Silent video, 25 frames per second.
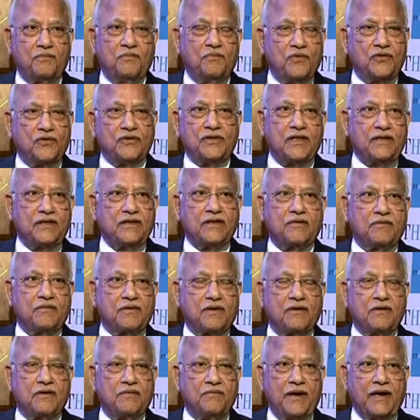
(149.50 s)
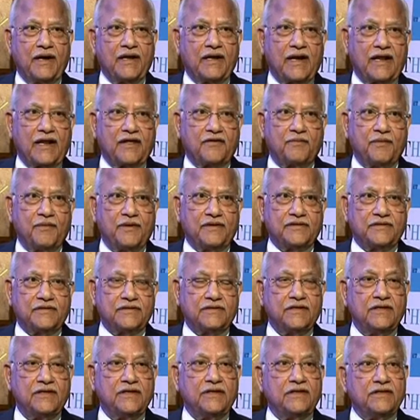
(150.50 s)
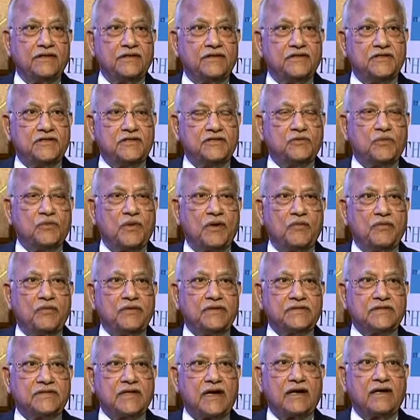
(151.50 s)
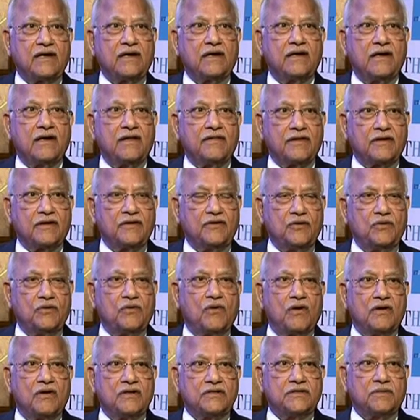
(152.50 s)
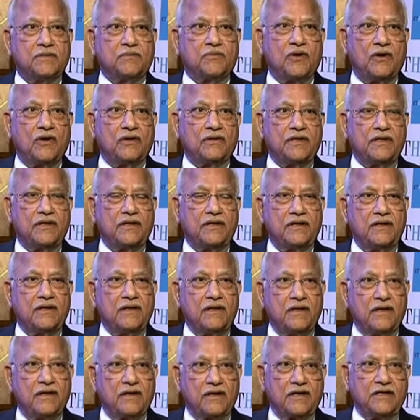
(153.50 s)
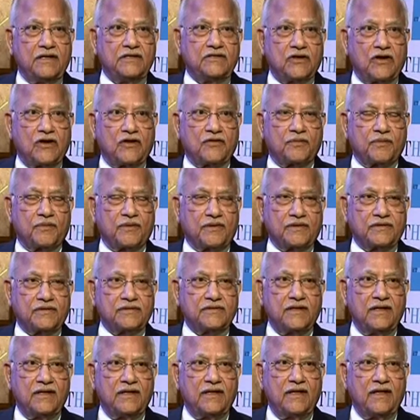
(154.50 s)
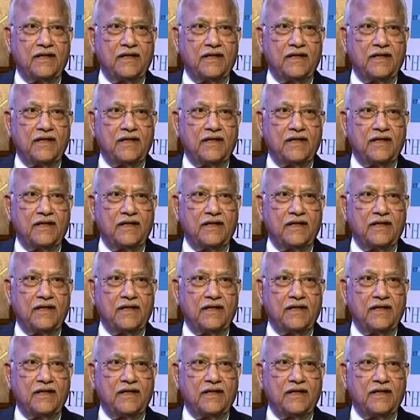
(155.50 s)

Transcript: more than the medical expense. This is why we started another new concept called the REACH hospitals.